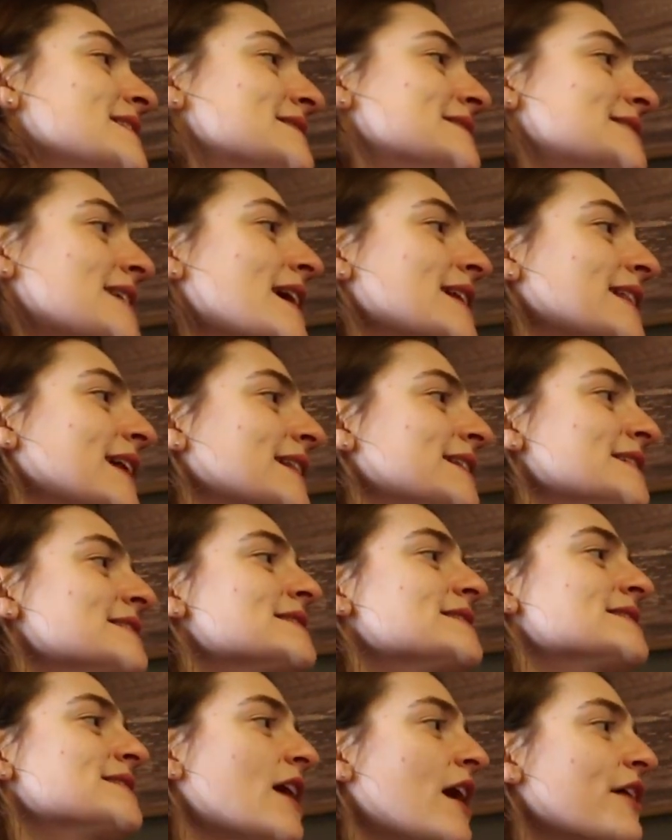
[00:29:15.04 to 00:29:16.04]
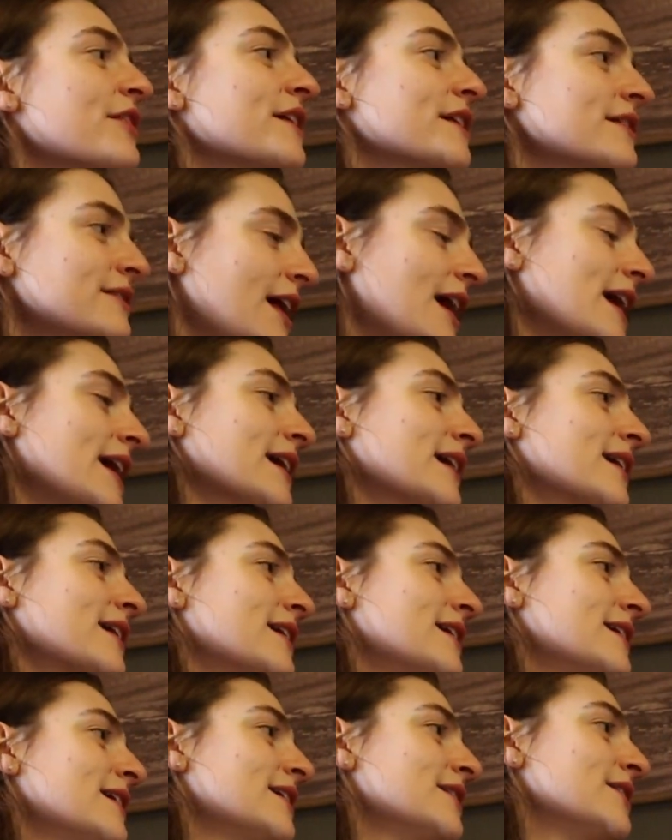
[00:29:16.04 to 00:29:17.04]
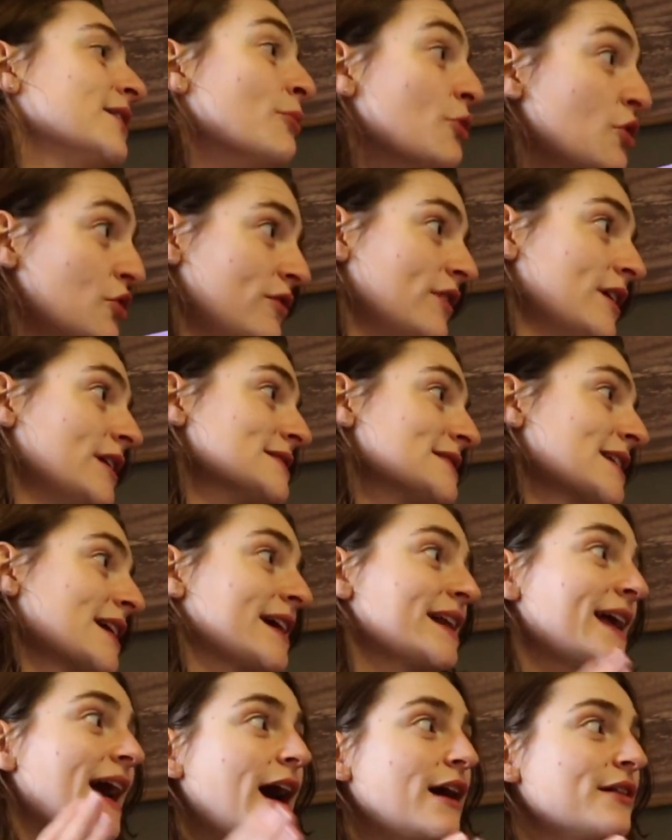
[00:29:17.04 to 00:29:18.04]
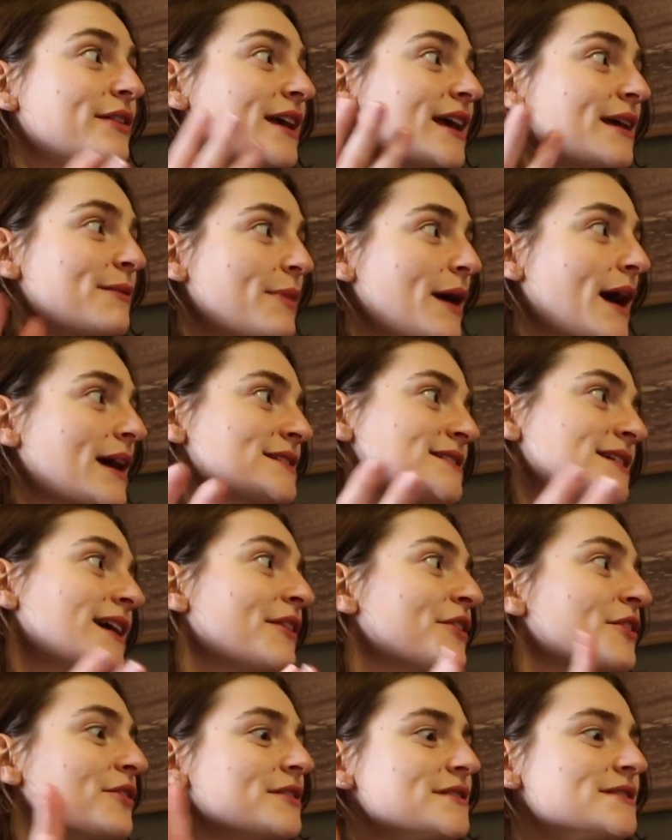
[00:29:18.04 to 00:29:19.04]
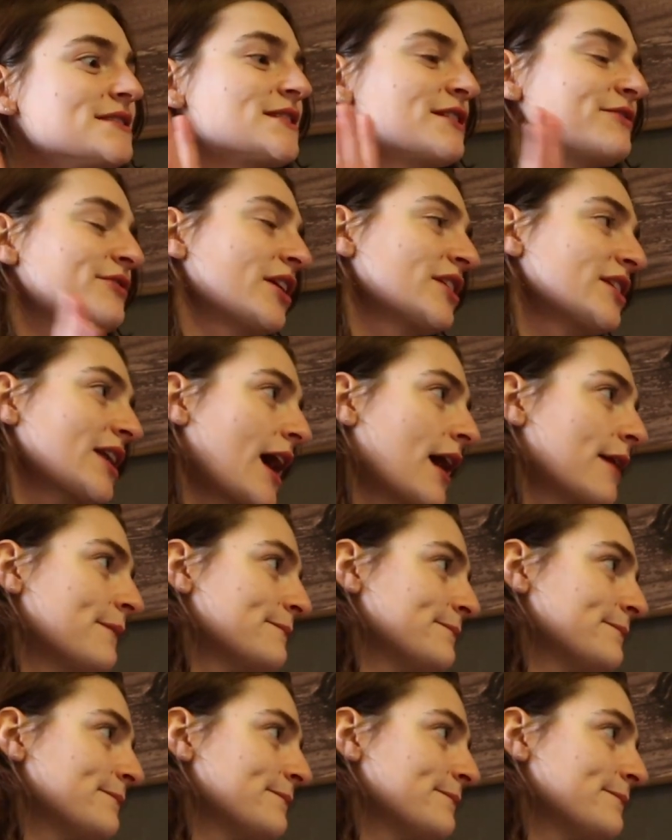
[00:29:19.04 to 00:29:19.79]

saying like this is nothing like the movies, like and how they get back together and stuff like that.